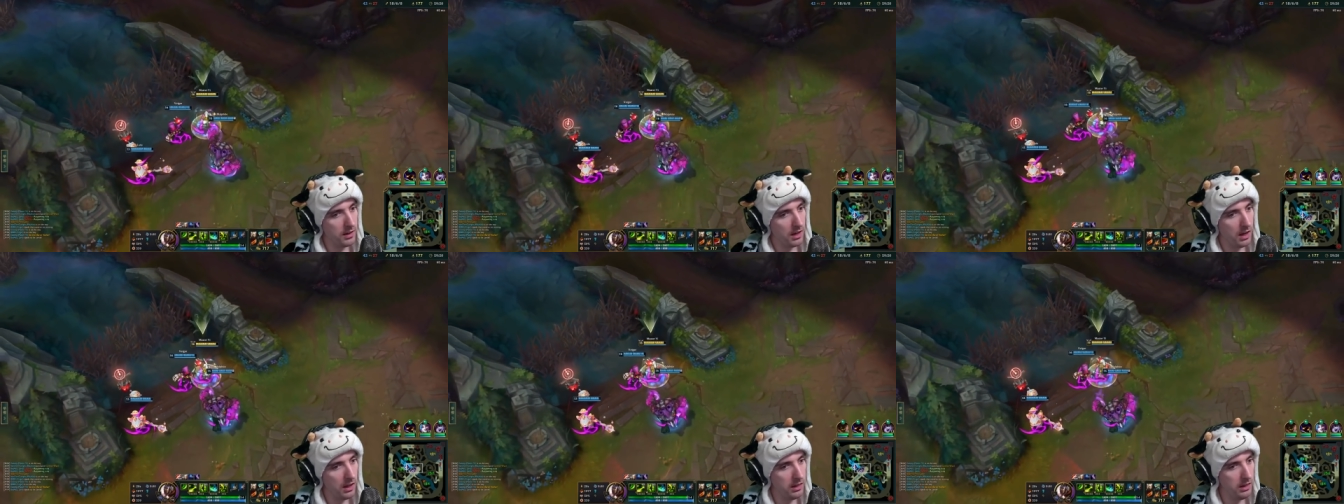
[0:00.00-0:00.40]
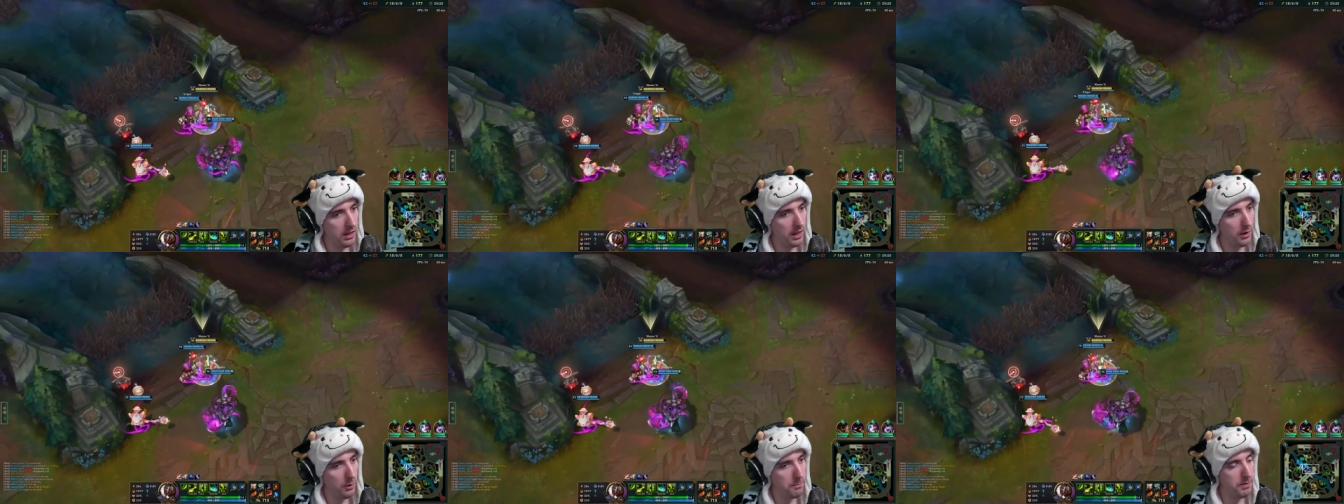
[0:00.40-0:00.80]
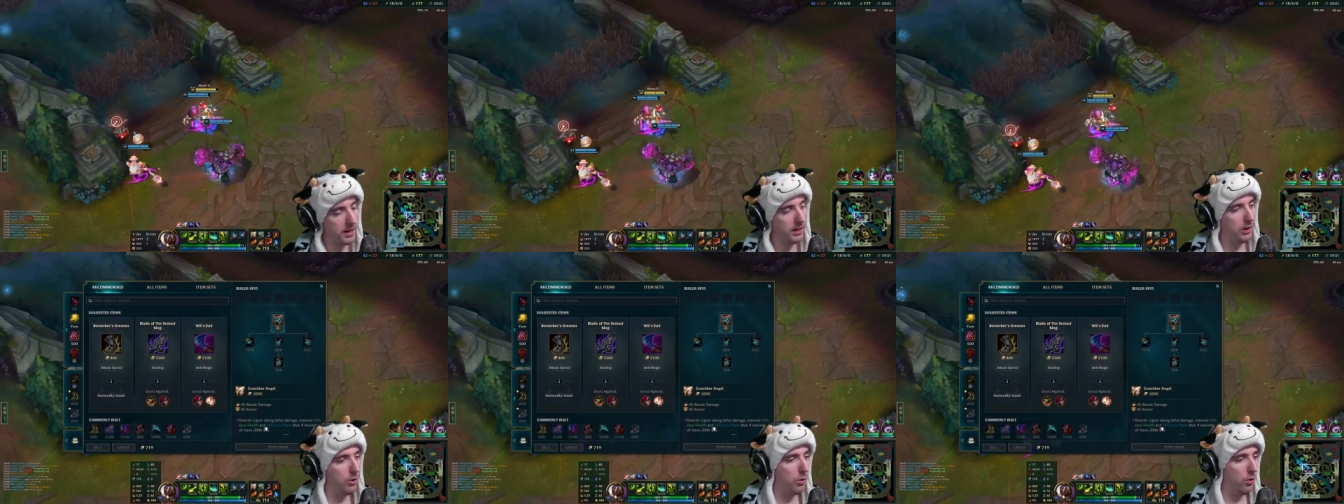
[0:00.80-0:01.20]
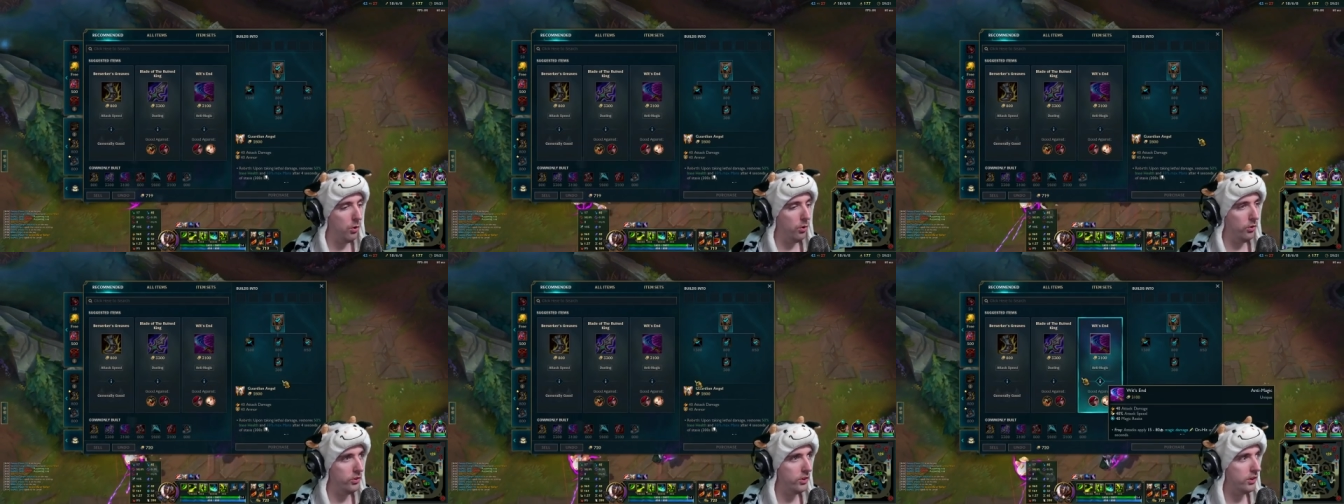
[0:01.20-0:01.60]
a little bit of
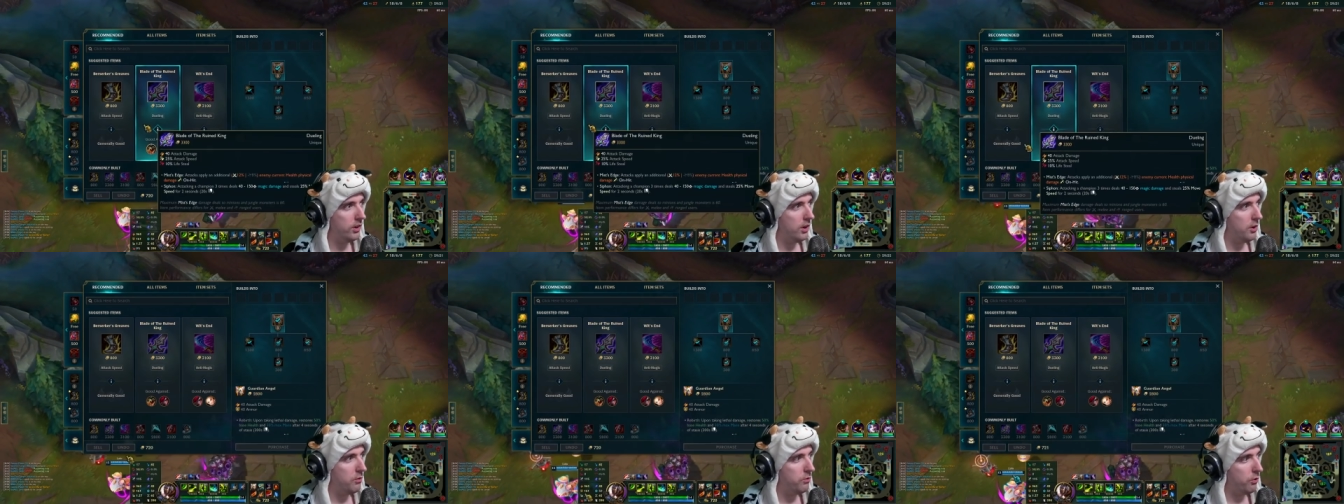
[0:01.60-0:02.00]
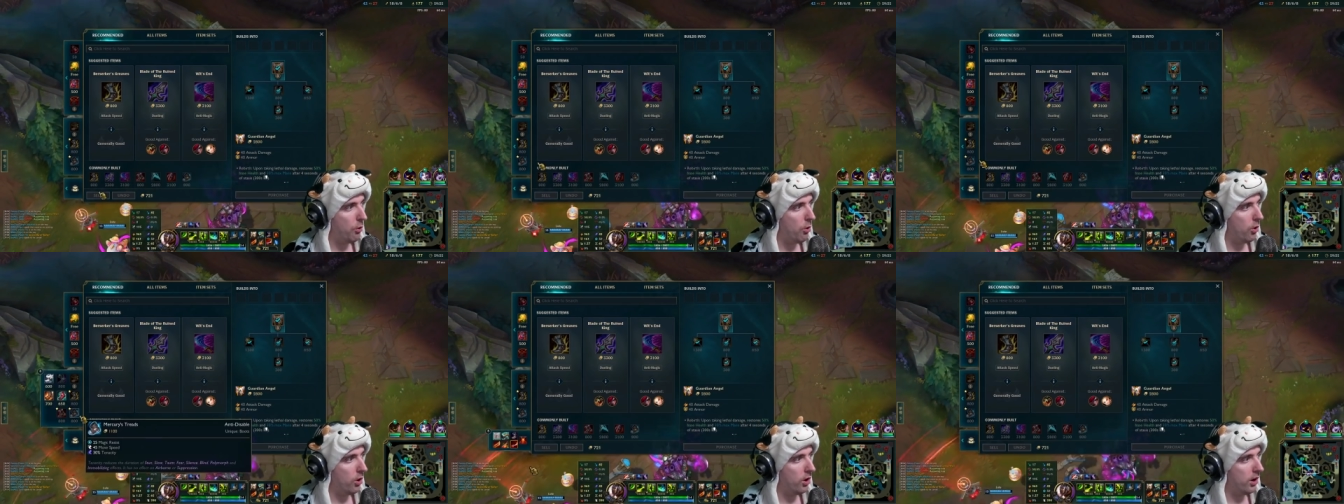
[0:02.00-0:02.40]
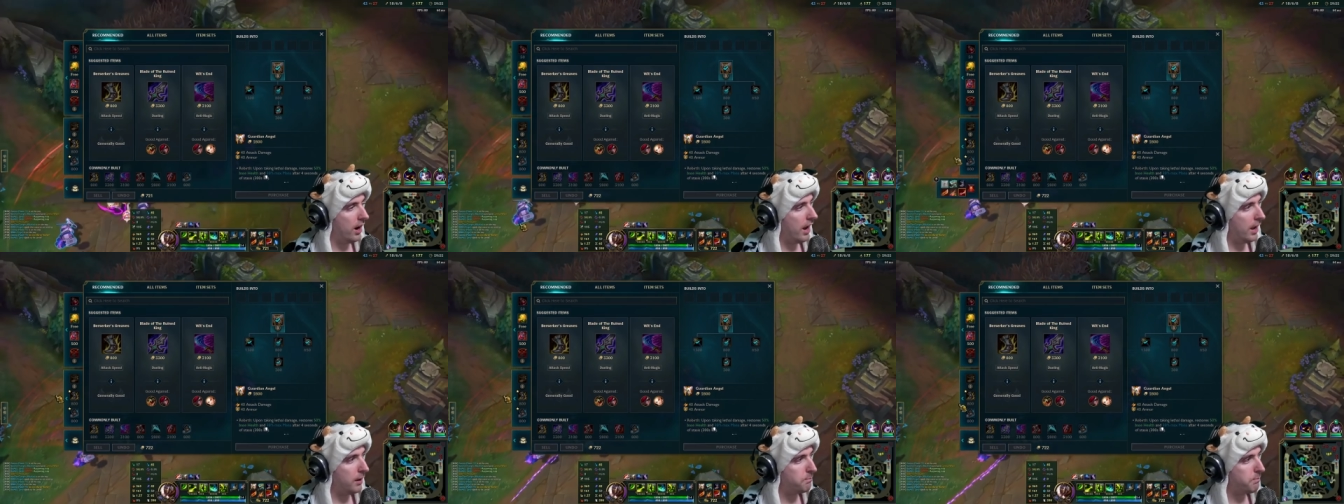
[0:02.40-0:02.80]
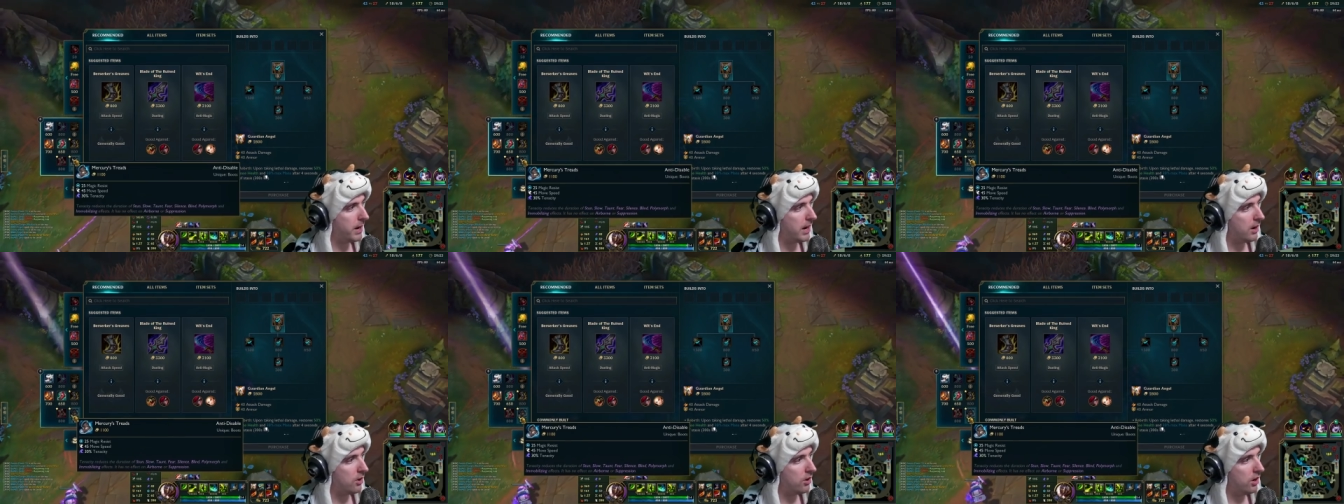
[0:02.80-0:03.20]
gold for a
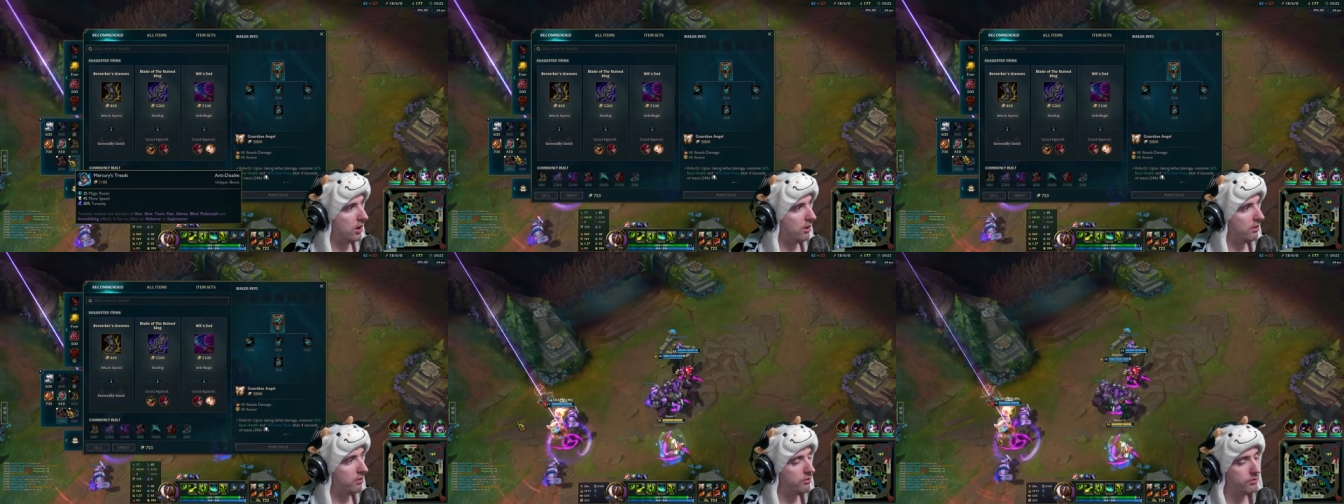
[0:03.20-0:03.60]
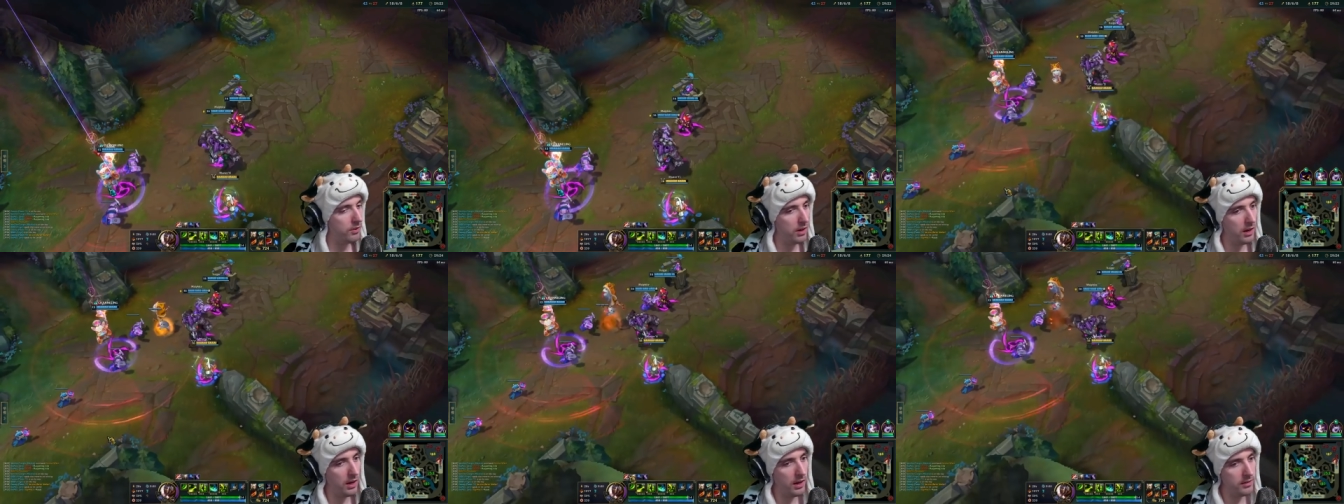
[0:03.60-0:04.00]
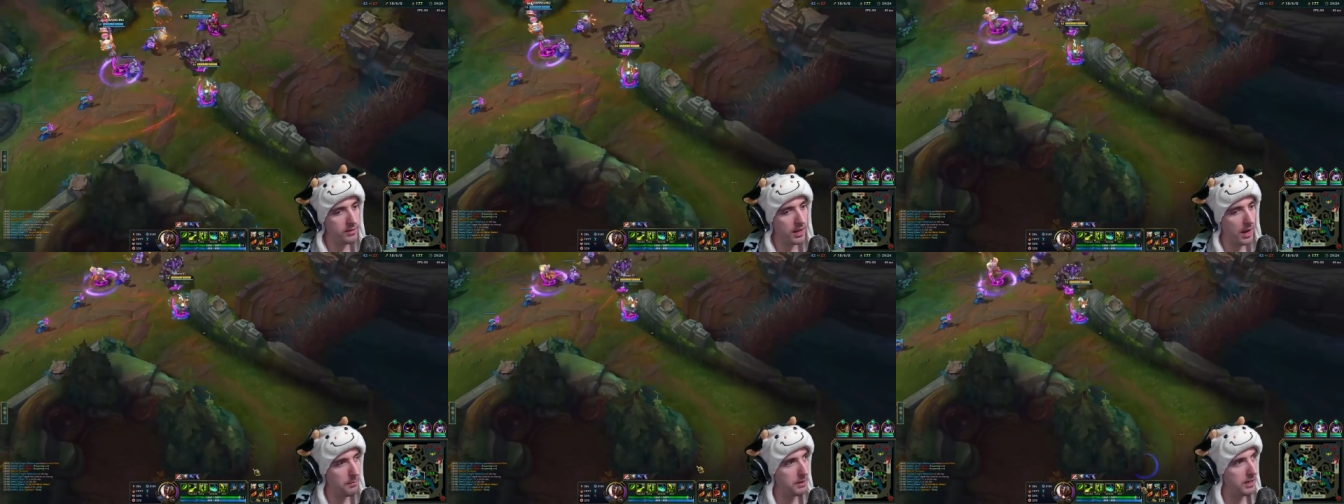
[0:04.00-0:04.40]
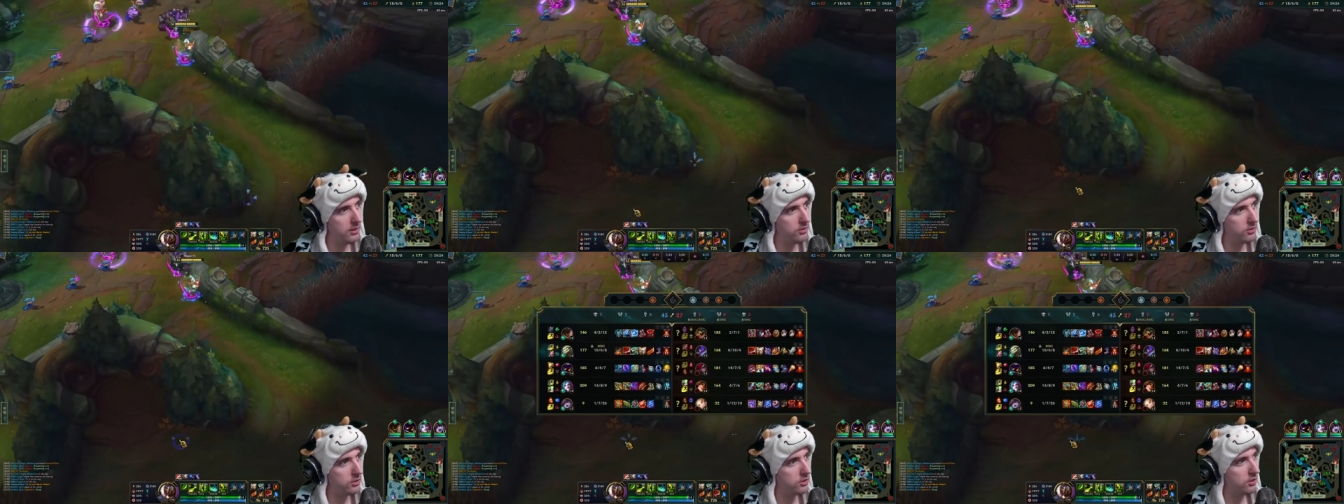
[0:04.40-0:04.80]
pair of uh,
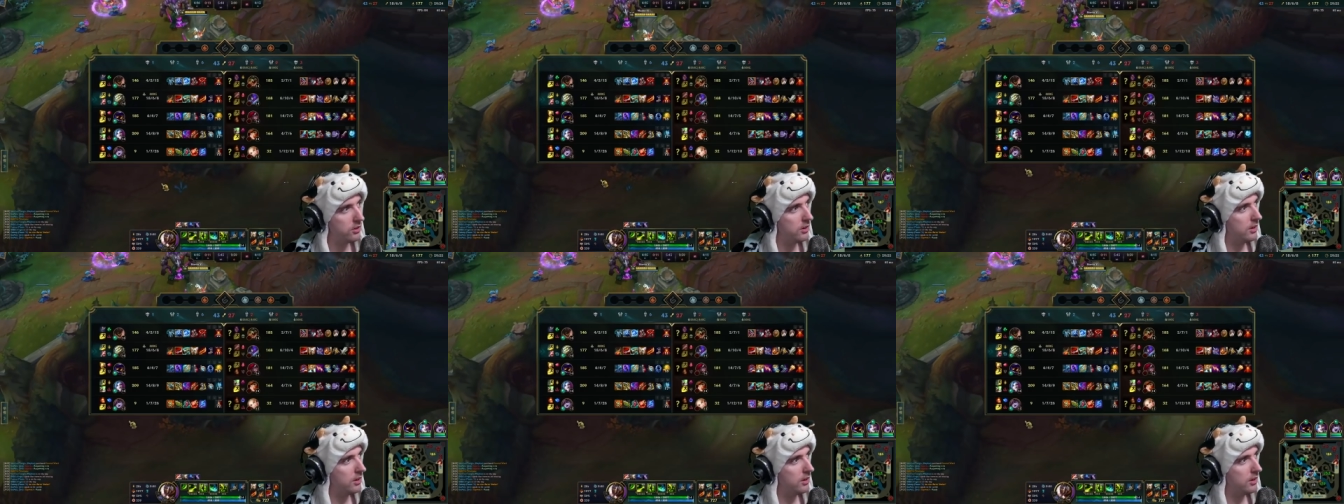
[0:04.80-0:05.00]
tabbies.